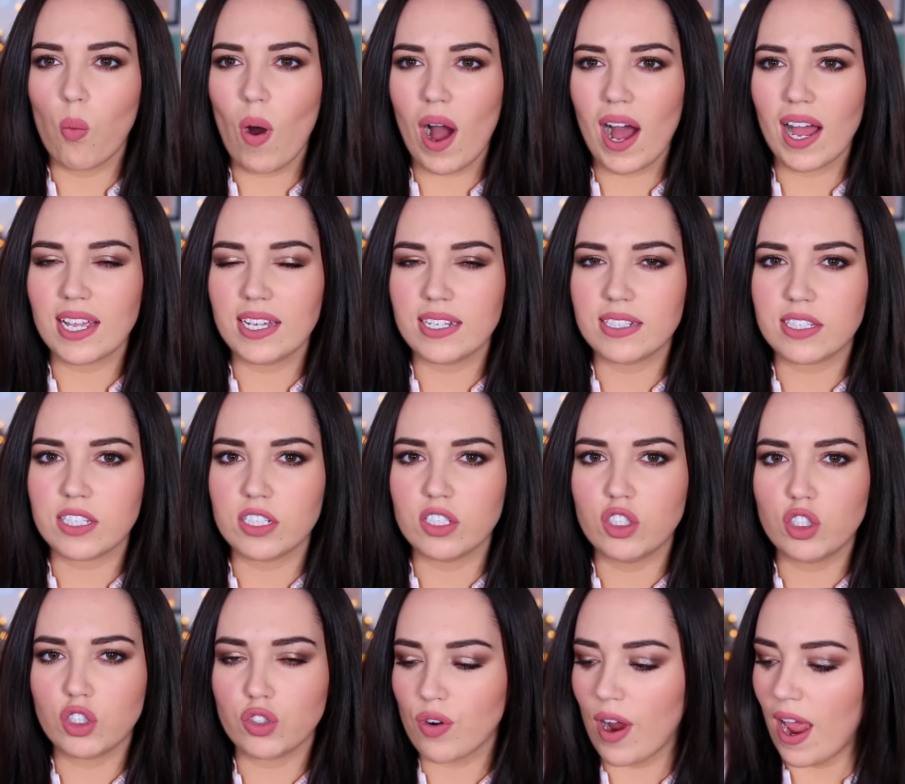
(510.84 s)

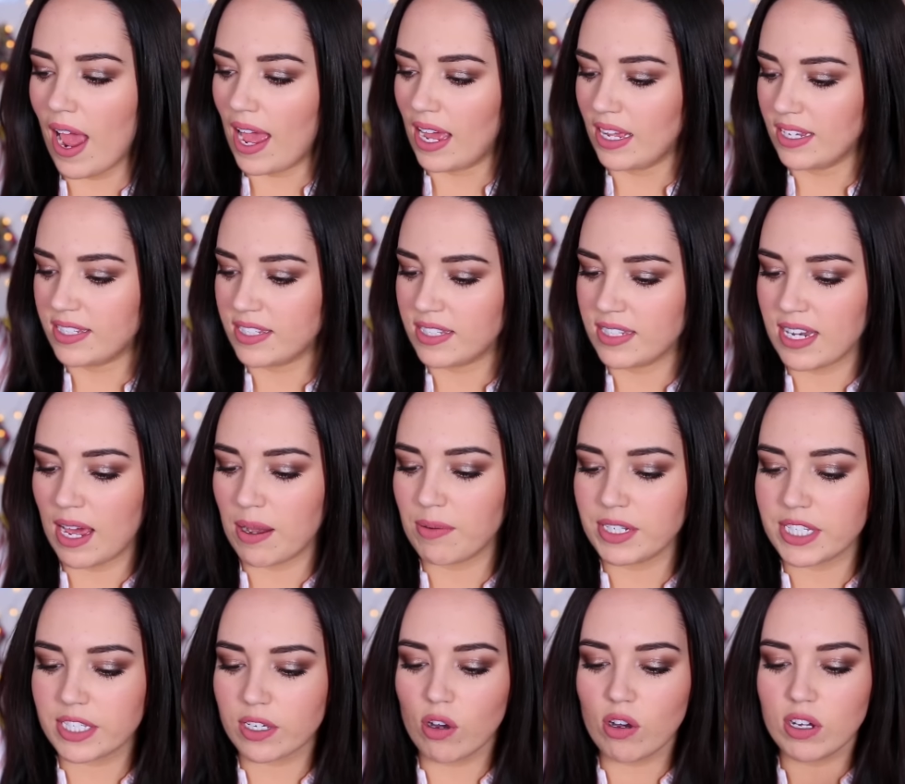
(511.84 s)
white dress. Now,
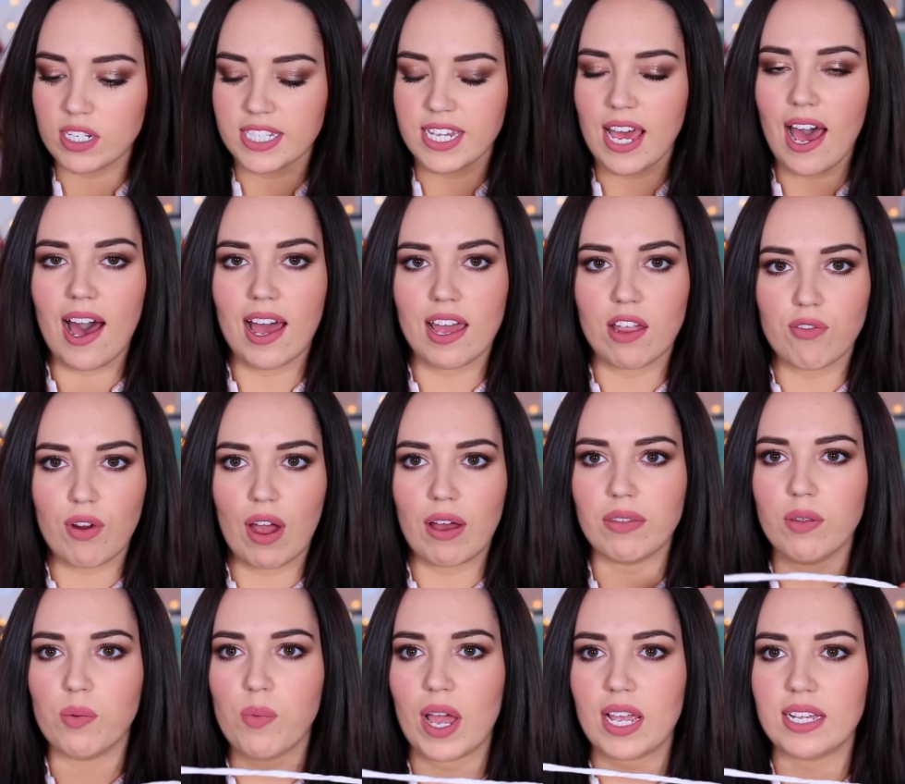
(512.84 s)
it's got a tie
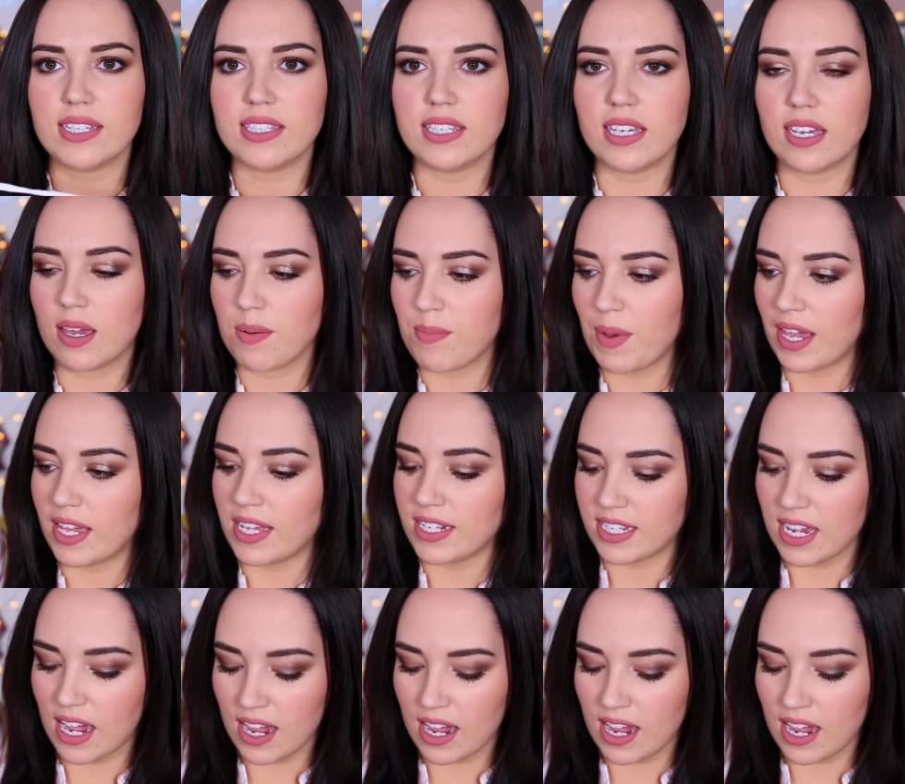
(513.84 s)
around the waist, so you can make it